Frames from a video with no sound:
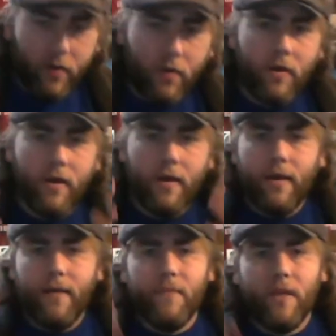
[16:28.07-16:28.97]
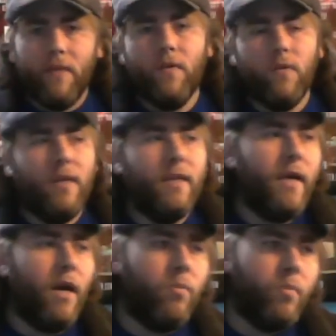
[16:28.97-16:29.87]
know, if you needed
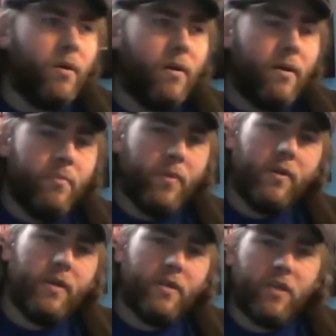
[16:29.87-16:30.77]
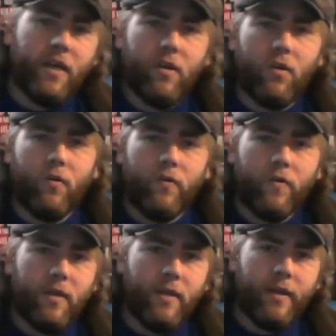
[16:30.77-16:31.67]
help building a channel or if
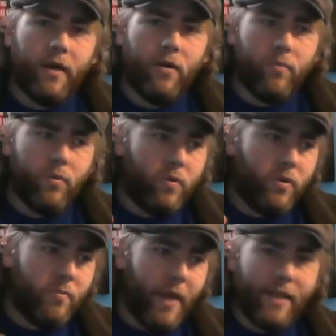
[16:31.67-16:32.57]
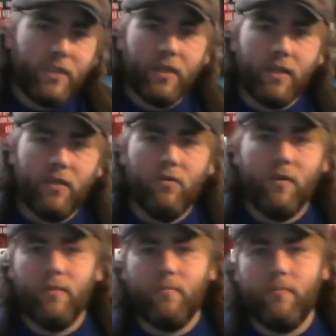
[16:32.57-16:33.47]
you needed help with magic and you
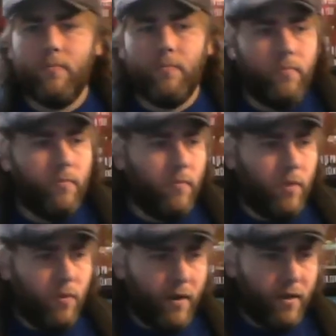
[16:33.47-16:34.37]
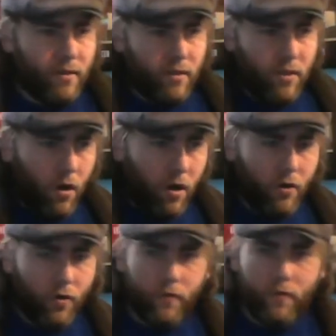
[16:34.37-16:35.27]
needed you wanted to
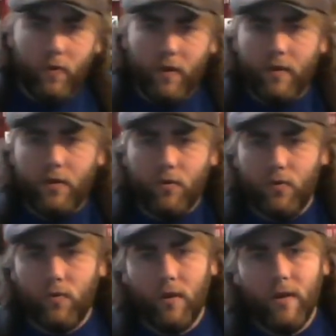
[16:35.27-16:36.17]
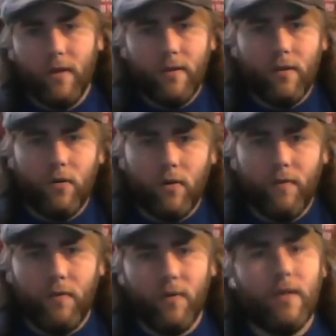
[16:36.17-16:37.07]
talk or if you want to do you know
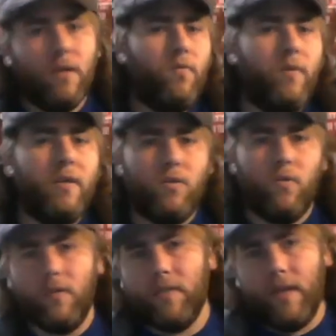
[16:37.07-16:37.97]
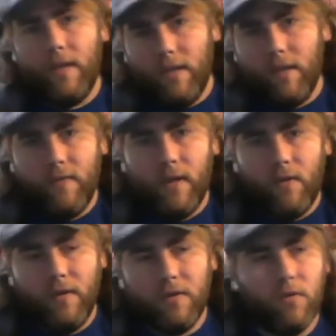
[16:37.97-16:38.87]
if you needed a resource and i can give that
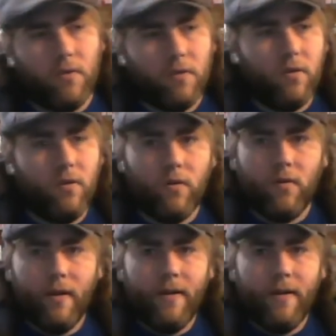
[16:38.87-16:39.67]
resource to you